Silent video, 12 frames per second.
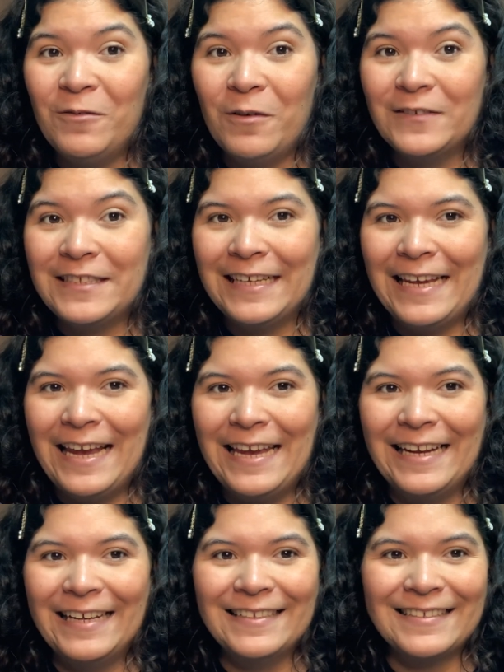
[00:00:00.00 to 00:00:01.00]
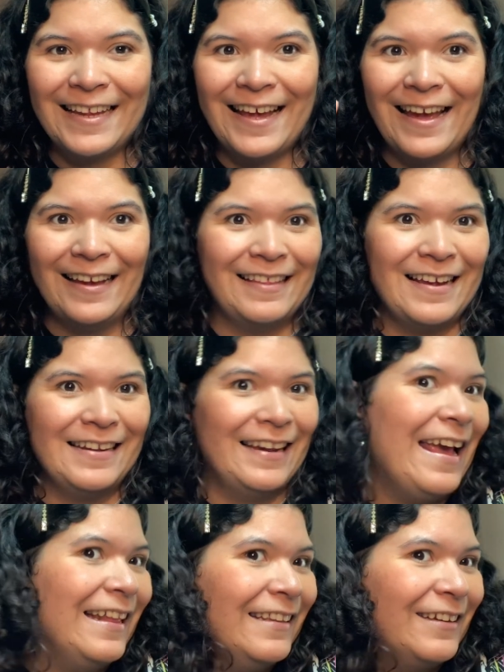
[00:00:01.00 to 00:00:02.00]
with cicadas, like they
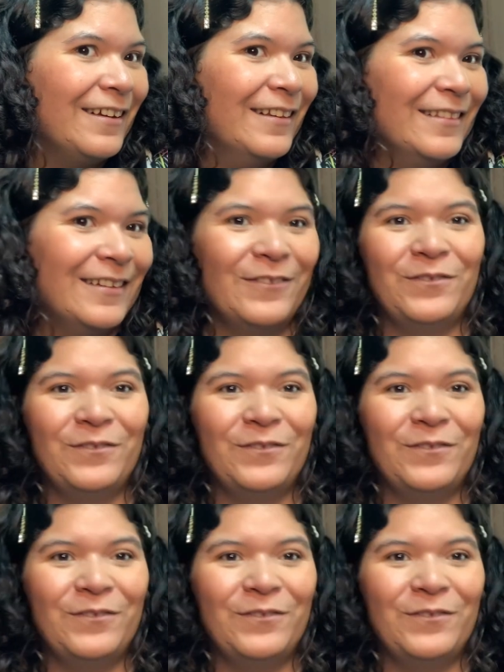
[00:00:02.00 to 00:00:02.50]
landed on